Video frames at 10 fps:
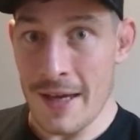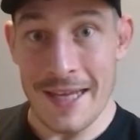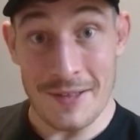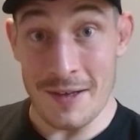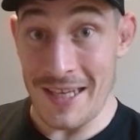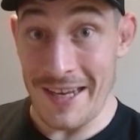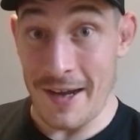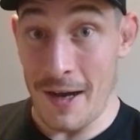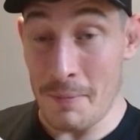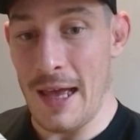it does add
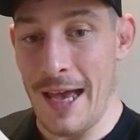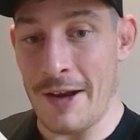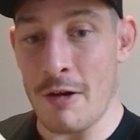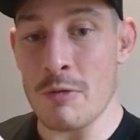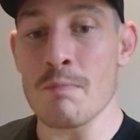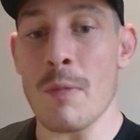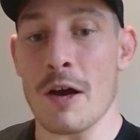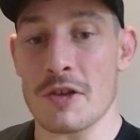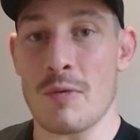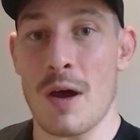up. And I would
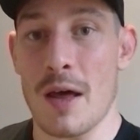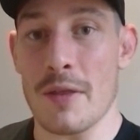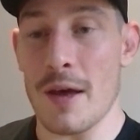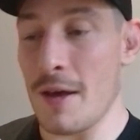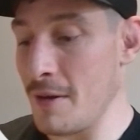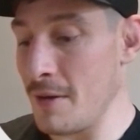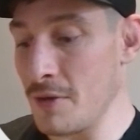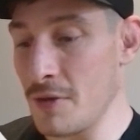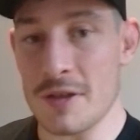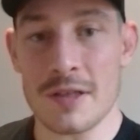much rather
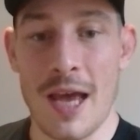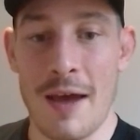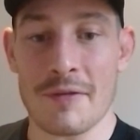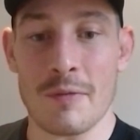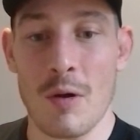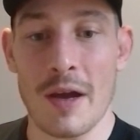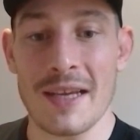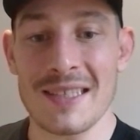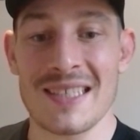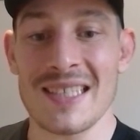just have to
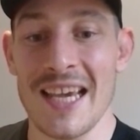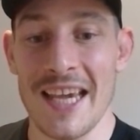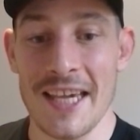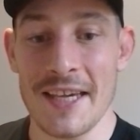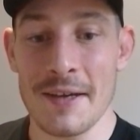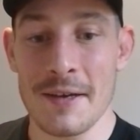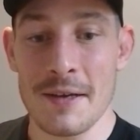write C